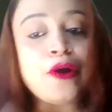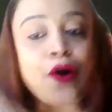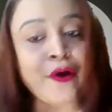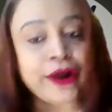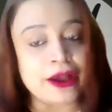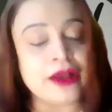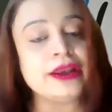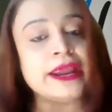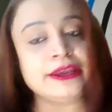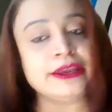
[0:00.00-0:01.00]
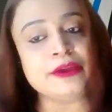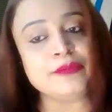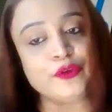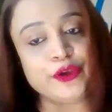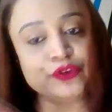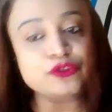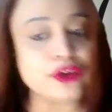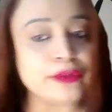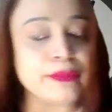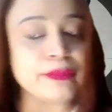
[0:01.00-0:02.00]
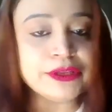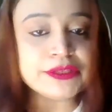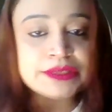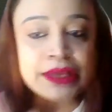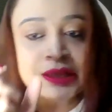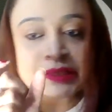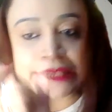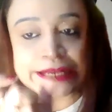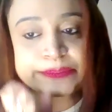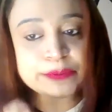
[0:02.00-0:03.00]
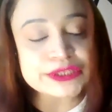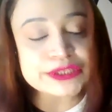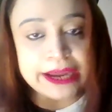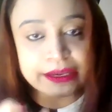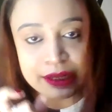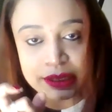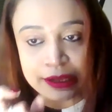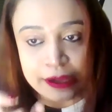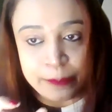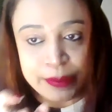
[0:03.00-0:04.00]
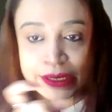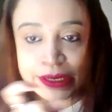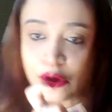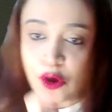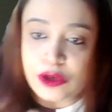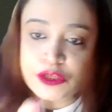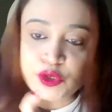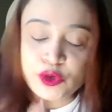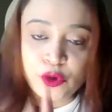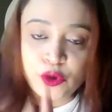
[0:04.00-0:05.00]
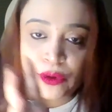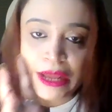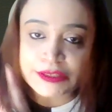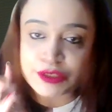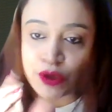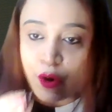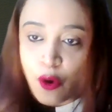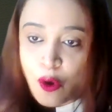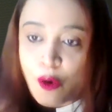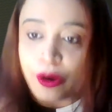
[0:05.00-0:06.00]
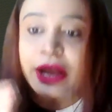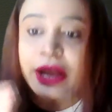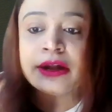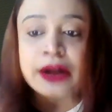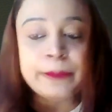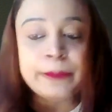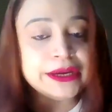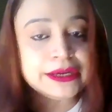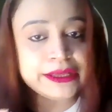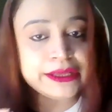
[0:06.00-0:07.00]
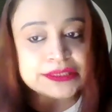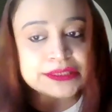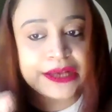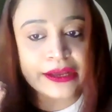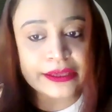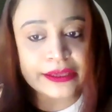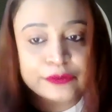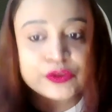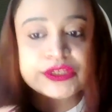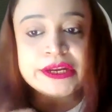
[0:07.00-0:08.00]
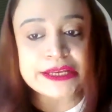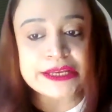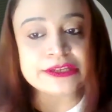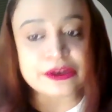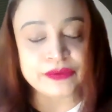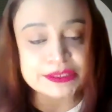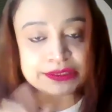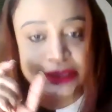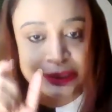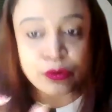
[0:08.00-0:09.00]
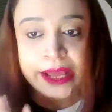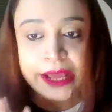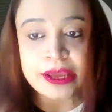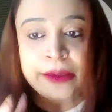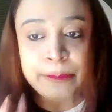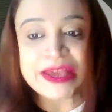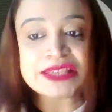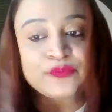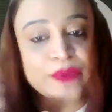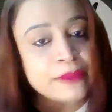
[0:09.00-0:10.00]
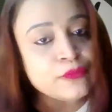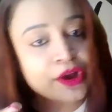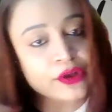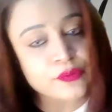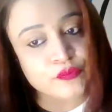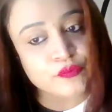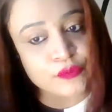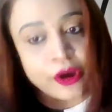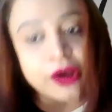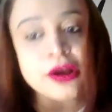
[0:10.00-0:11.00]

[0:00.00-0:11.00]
Aura. Right now I'm going to talk about this. Salesforce Lightning component, also known as Aura component, is a user interface UI based framework for